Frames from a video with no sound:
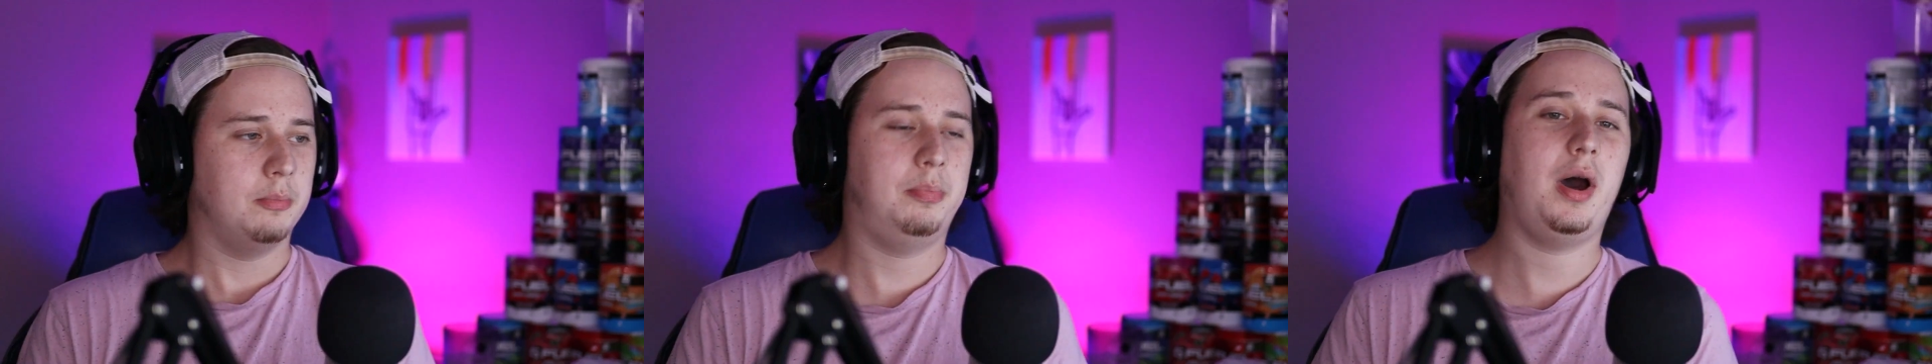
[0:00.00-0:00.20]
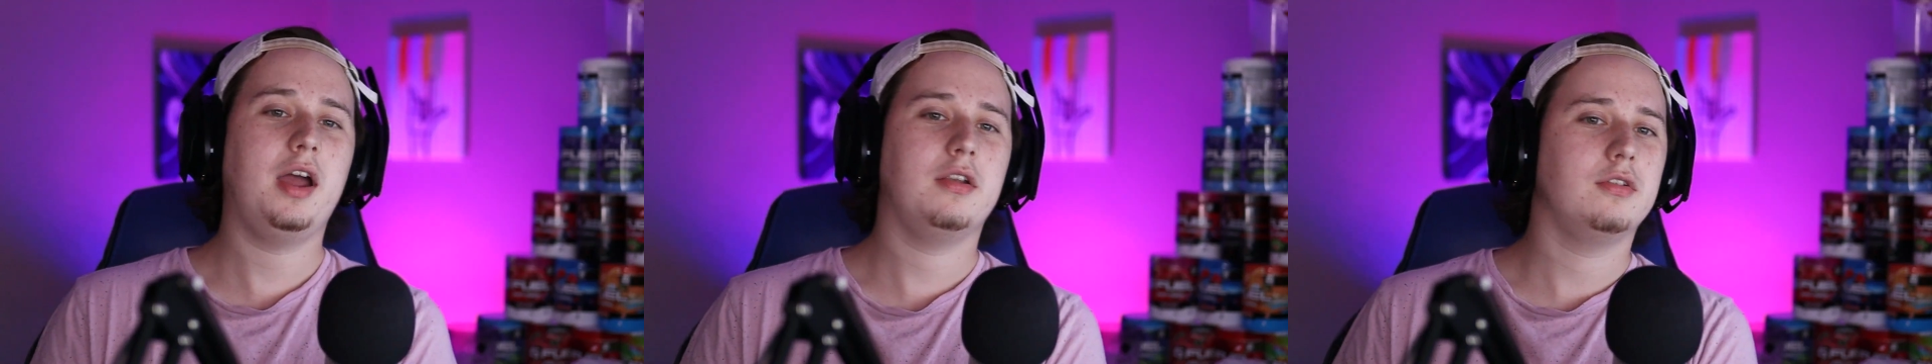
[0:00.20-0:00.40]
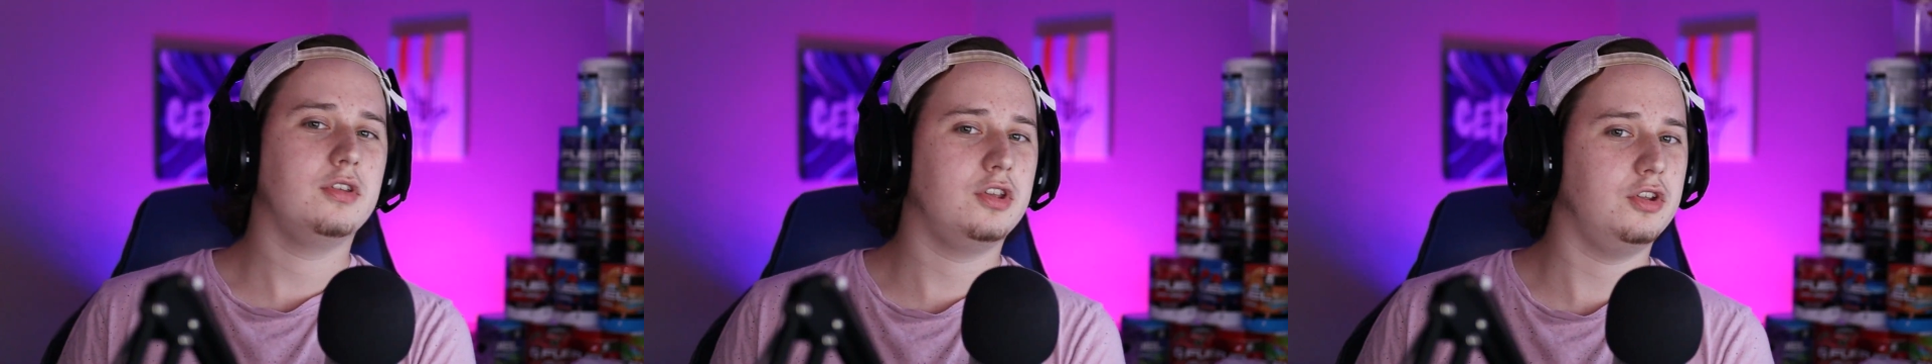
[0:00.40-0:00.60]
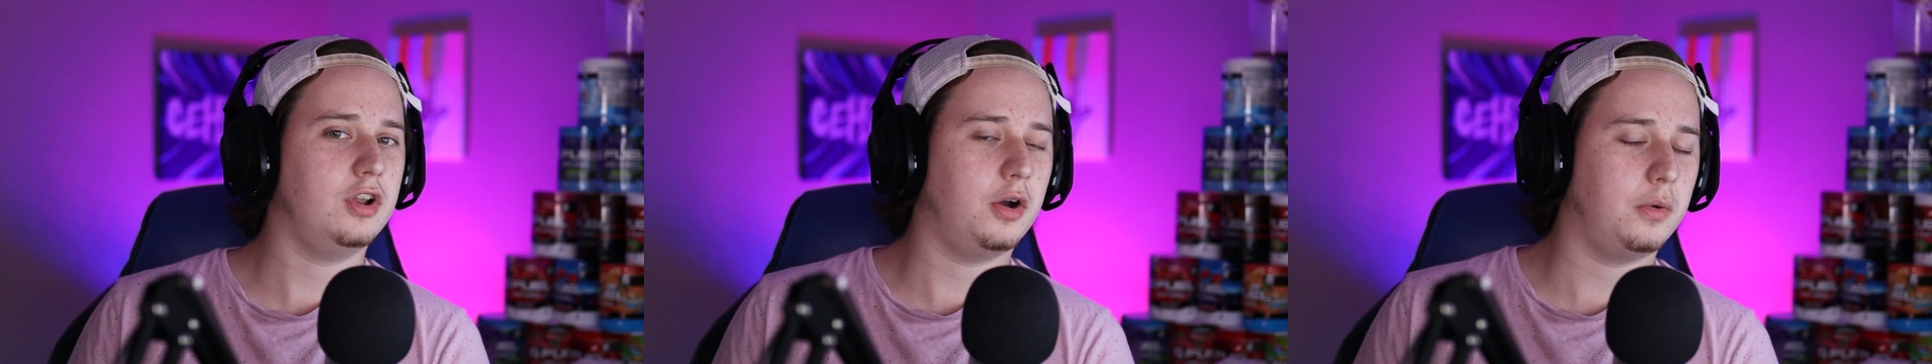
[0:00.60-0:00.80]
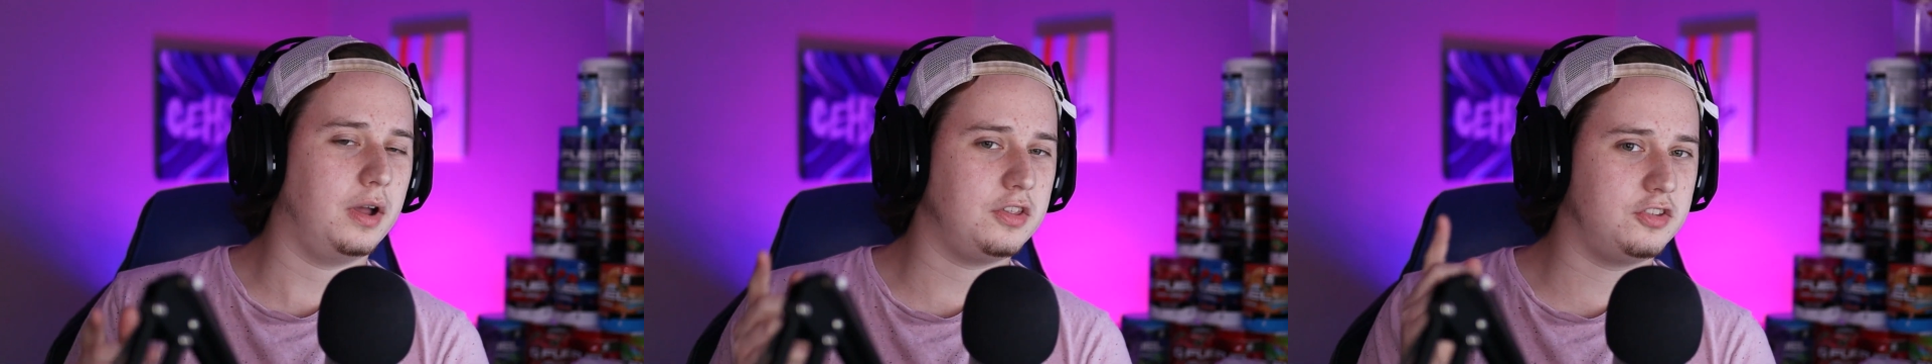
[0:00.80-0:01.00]
But you know
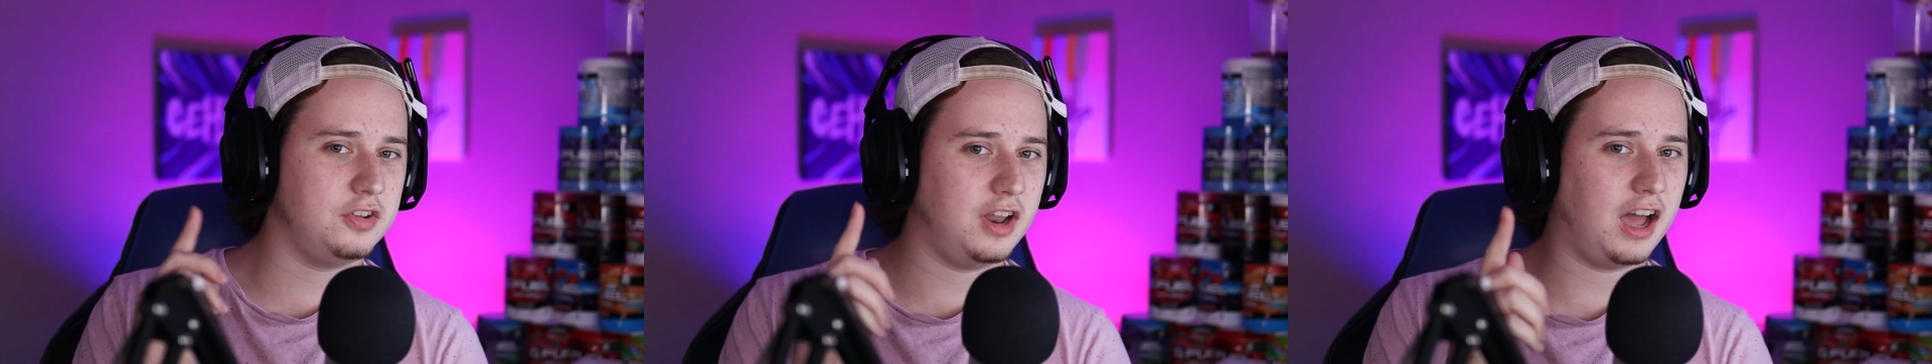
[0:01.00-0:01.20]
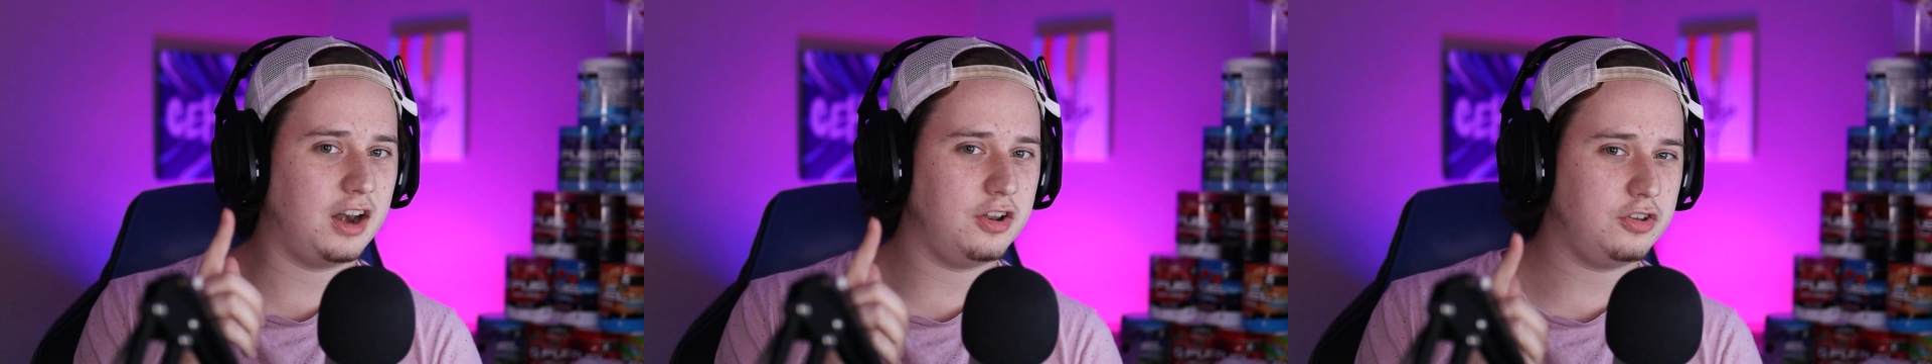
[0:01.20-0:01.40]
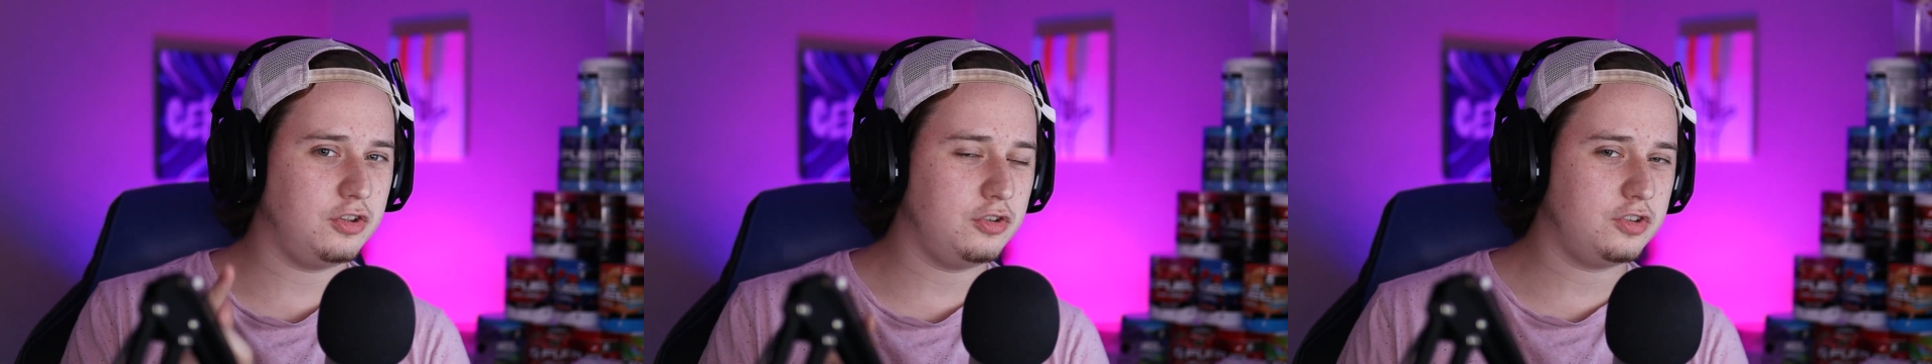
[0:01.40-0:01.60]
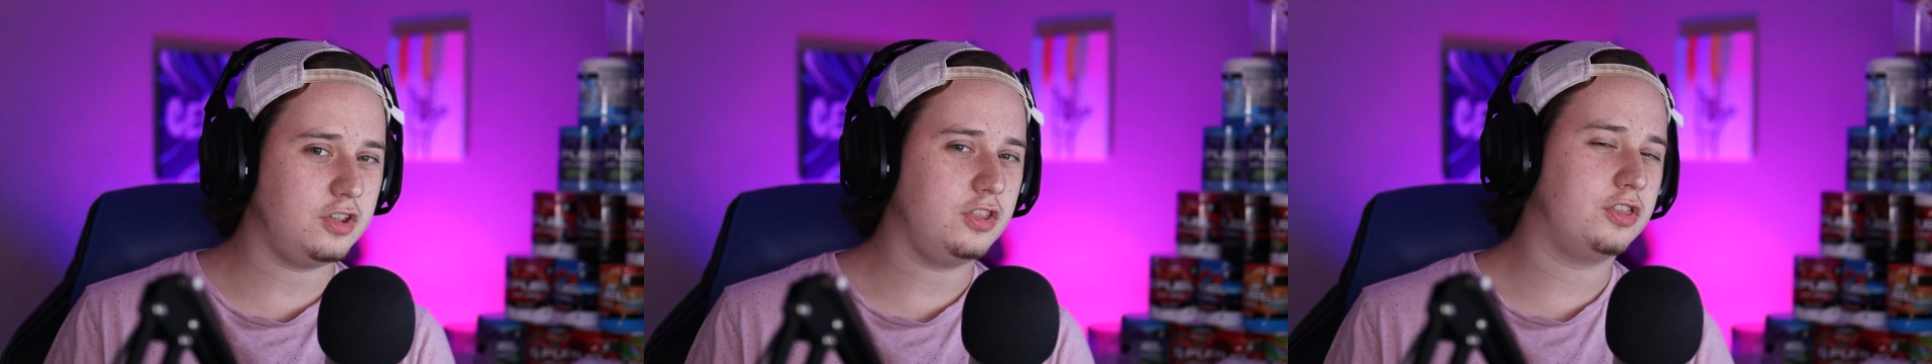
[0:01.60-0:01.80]
what's not a doozy?